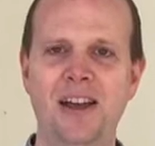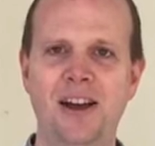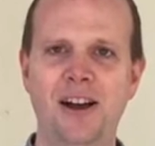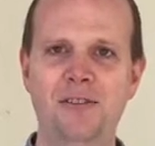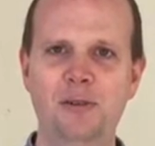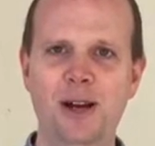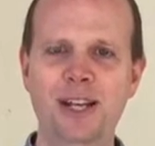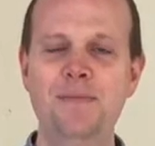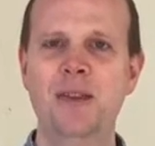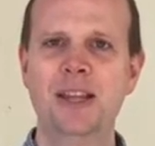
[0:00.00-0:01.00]
Hi everyone.
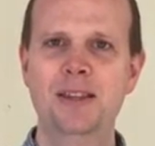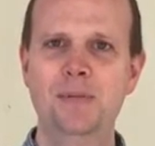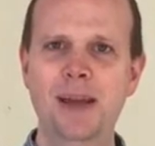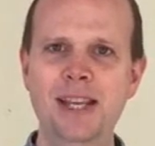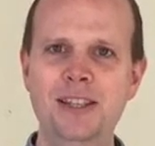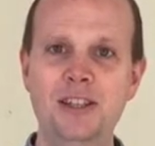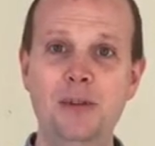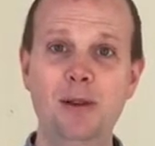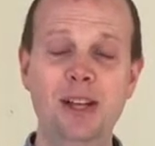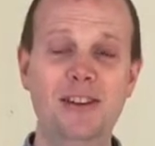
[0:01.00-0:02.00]
The pieces that we're
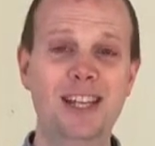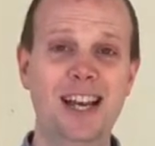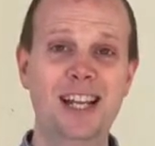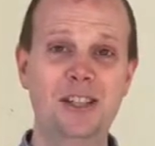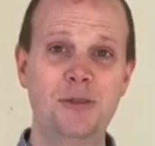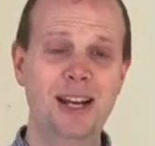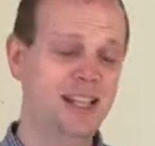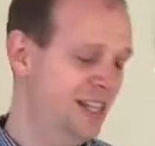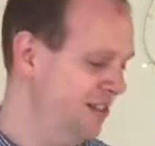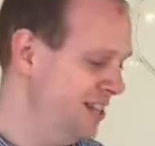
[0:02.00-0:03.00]
going to add to our
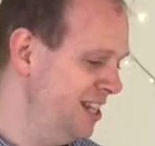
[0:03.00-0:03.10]
nativity